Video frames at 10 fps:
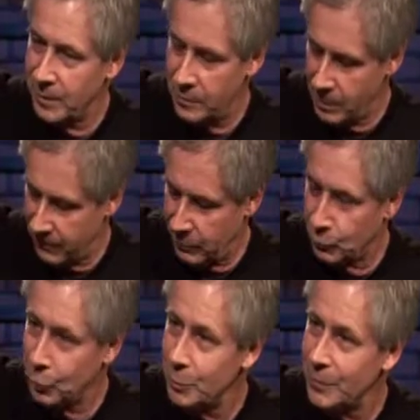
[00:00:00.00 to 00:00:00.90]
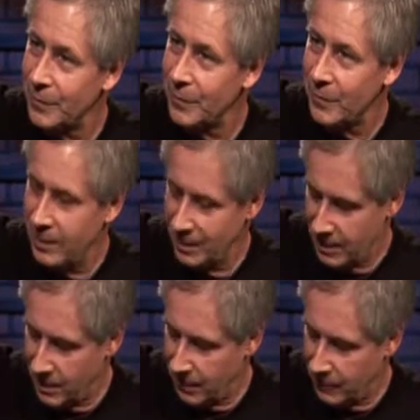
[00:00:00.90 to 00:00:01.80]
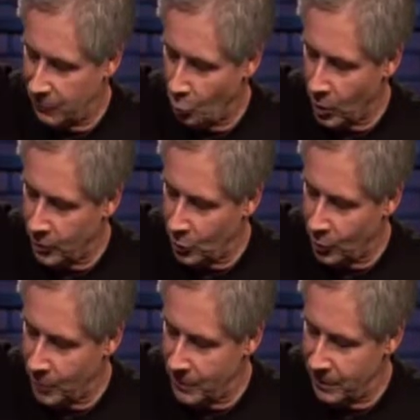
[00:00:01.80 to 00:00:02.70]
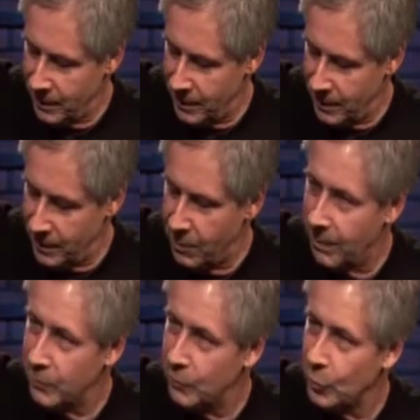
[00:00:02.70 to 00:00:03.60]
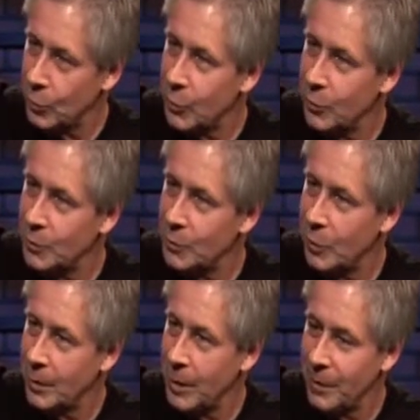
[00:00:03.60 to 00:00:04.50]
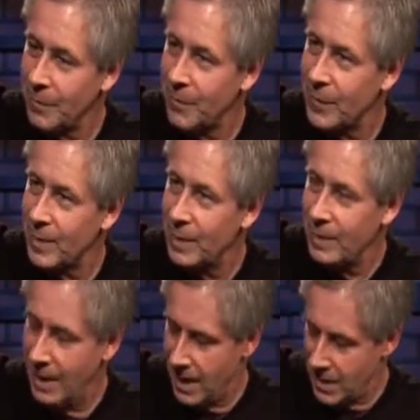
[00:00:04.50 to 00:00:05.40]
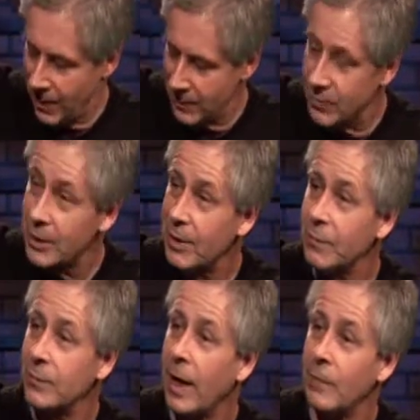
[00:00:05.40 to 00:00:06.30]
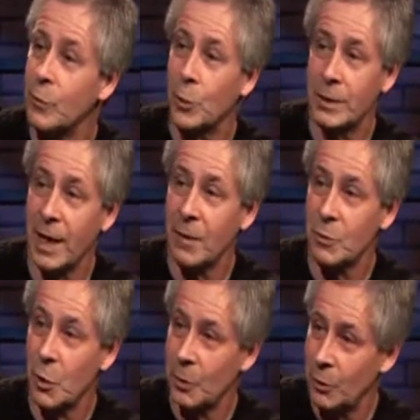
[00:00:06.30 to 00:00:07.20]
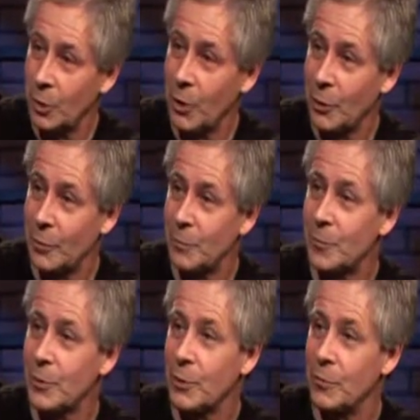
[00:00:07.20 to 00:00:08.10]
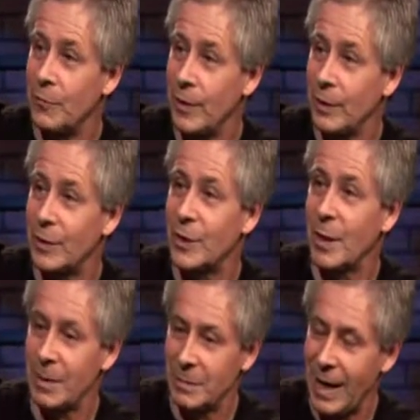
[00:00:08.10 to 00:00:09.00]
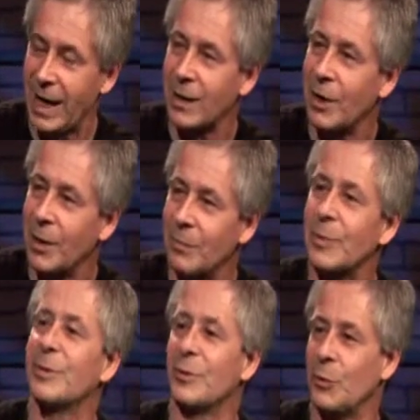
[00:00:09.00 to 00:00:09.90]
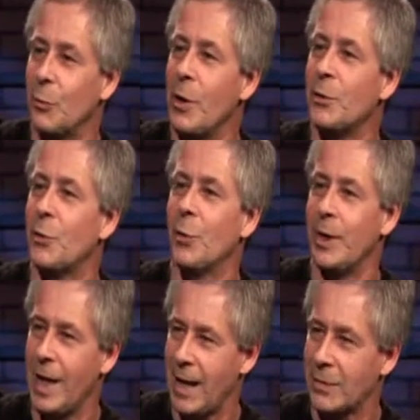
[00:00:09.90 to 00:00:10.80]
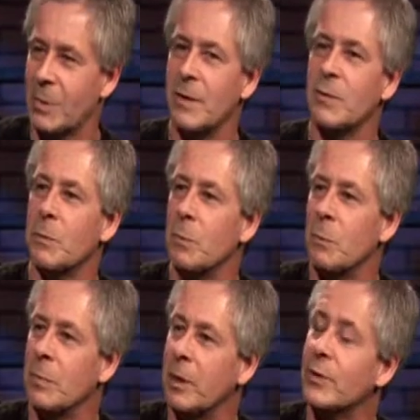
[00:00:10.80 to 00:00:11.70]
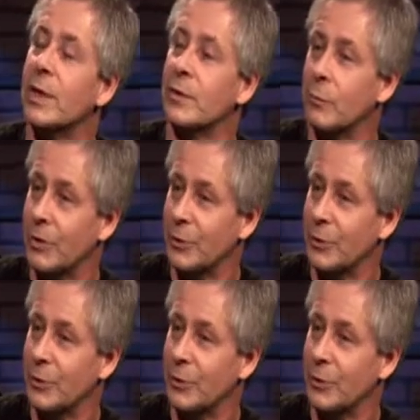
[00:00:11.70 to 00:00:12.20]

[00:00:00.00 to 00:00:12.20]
Yep. You have the root of the 1 chord, then you have the 4 chord going up, and nicely you have the 5 chord down going low, so you feel it coming back up to the 1 chord and gives a bigger sense of